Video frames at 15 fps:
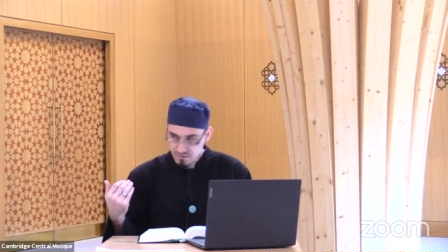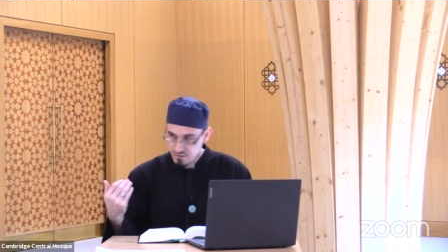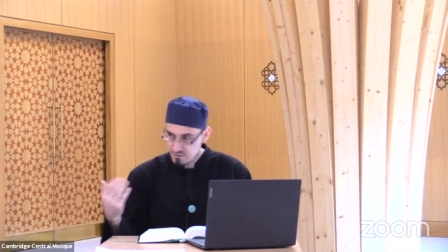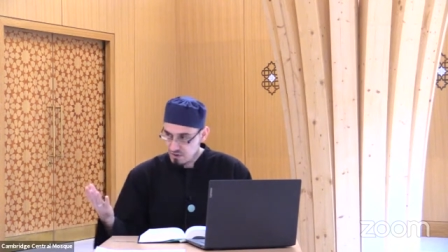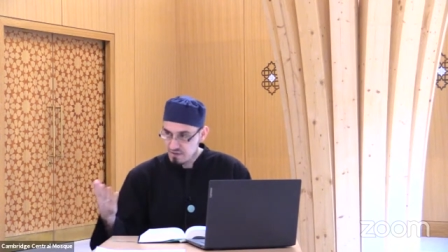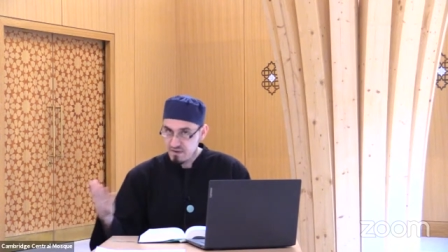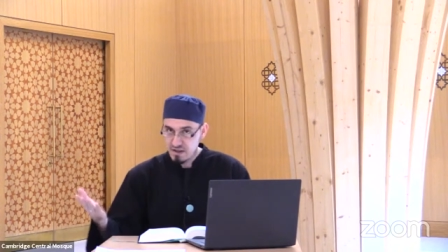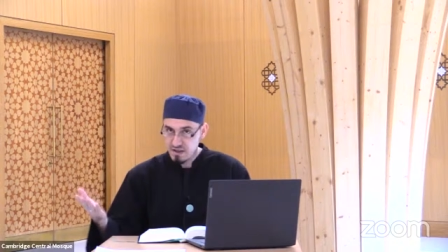
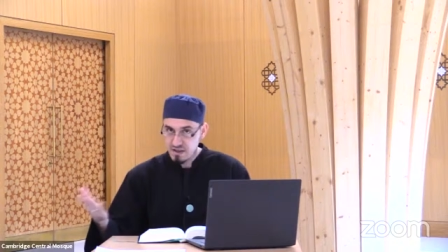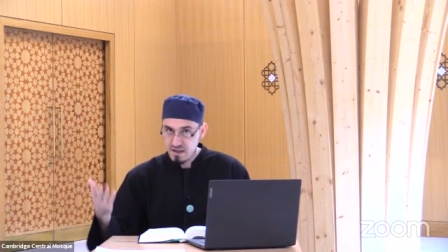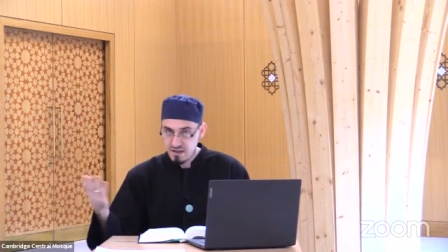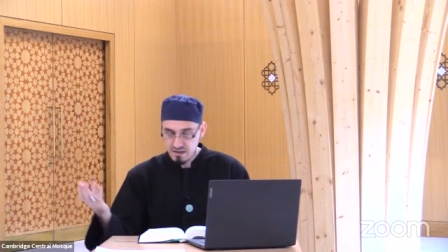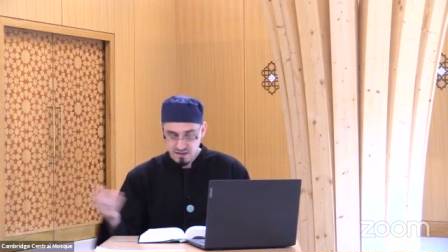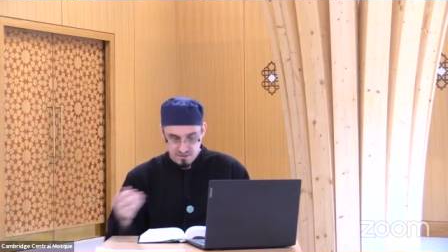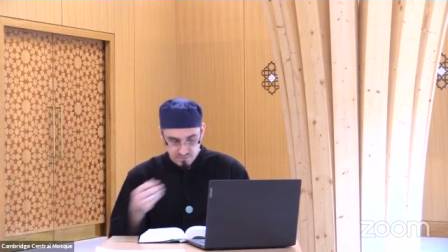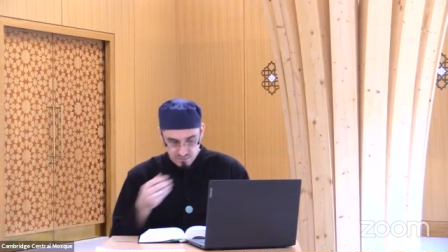to live again
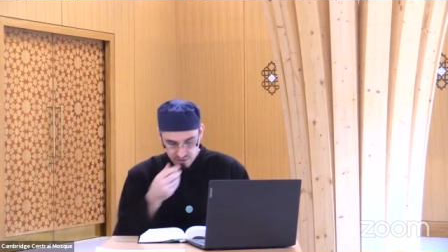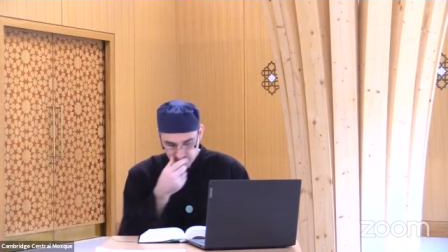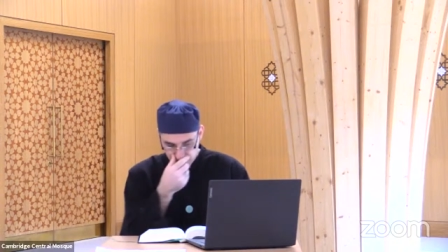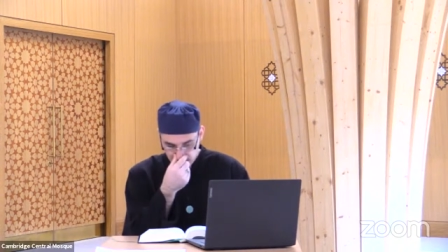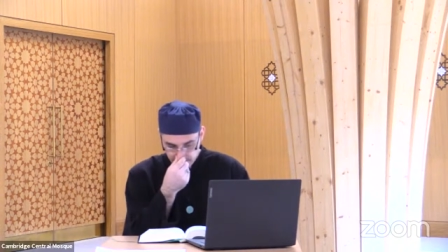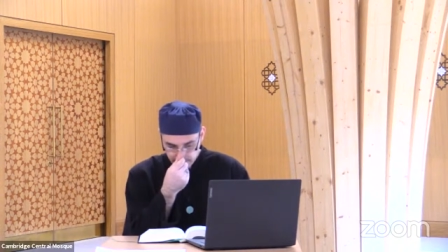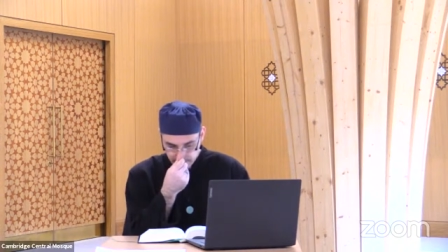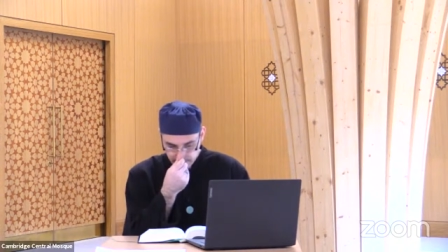in this worldly
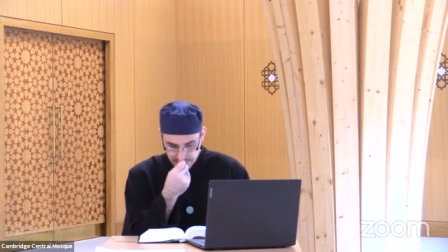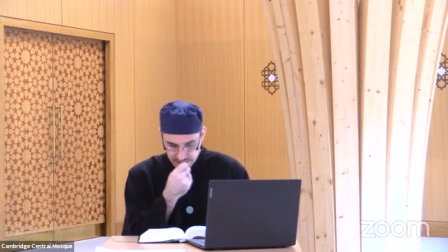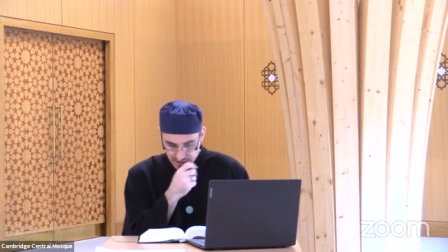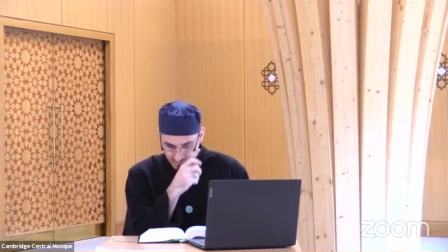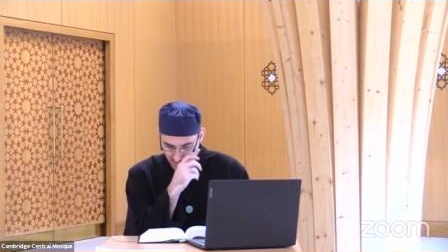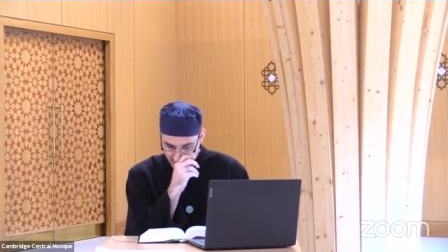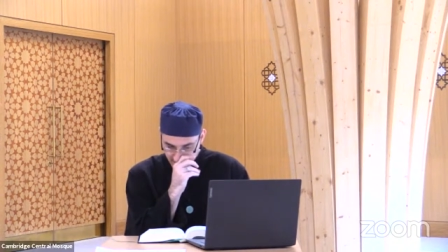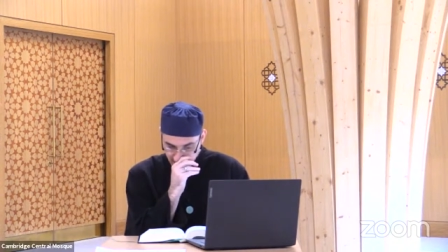life.
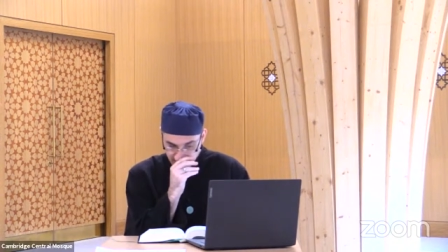Send me